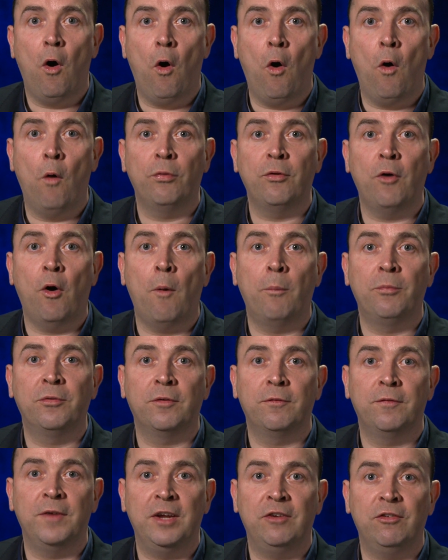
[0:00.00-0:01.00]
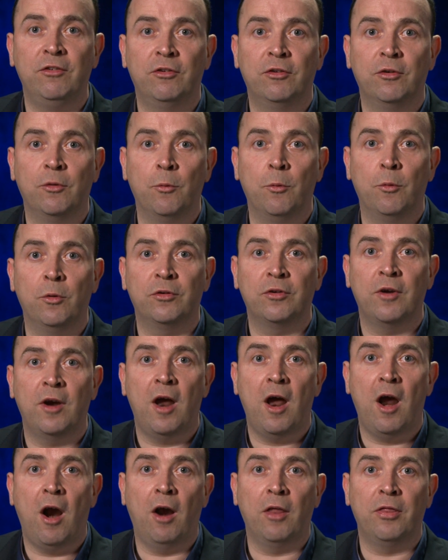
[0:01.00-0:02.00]
All the observation scores
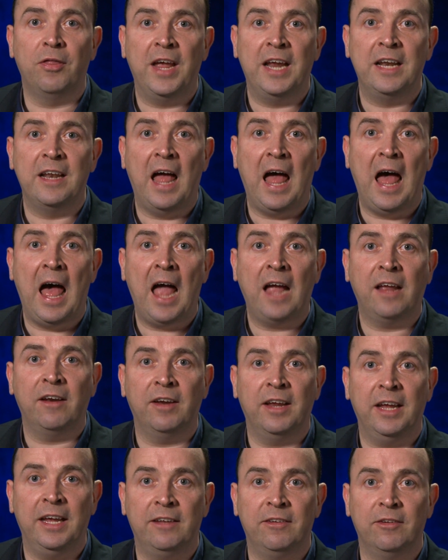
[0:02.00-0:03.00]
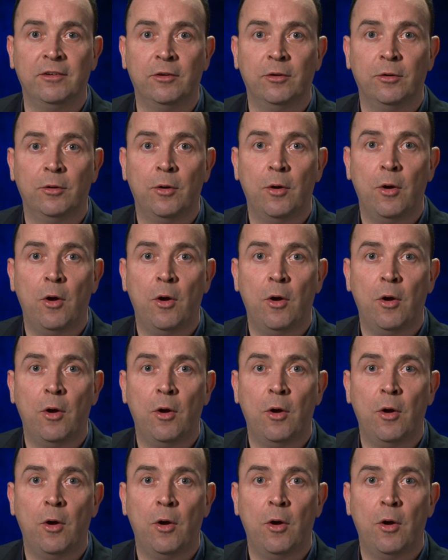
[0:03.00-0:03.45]
are then aggregated,